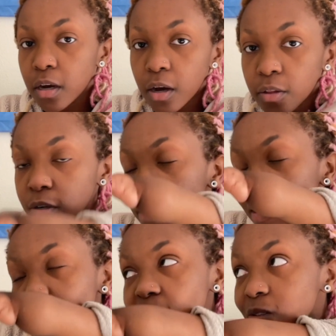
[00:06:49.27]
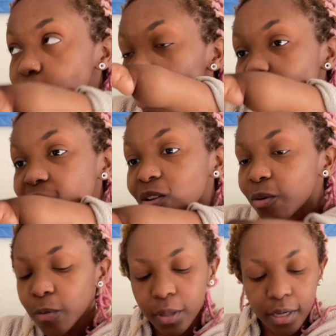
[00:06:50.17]
other things when I do
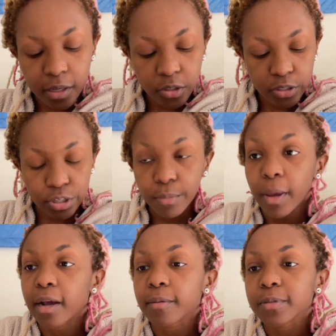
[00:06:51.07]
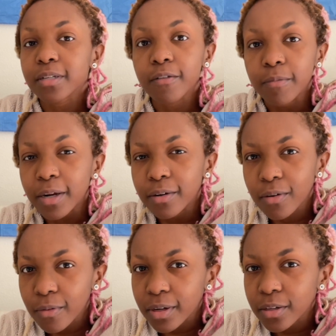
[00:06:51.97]
like interesting makeup stuff, but I
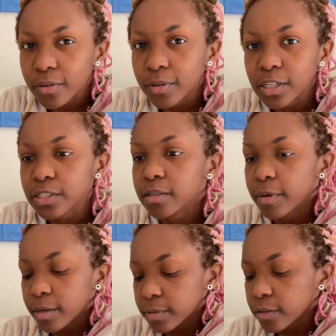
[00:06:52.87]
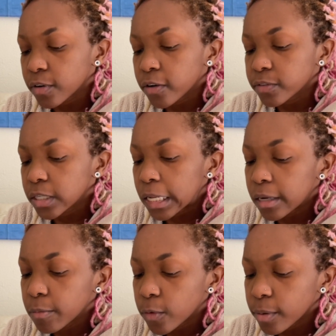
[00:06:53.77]
don't really do interesting makeup stuff often
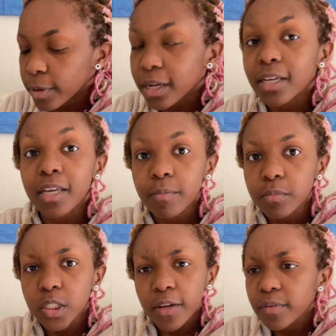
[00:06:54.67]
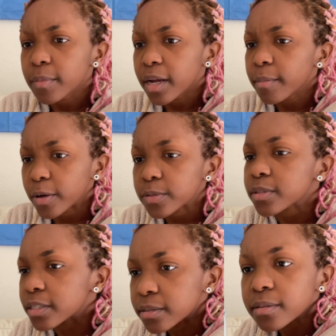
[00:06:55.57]
anymore, but I keep shaving my eyebrows.
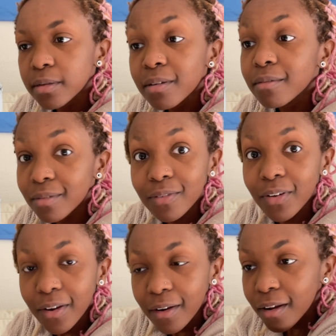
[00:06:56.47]
It's fun.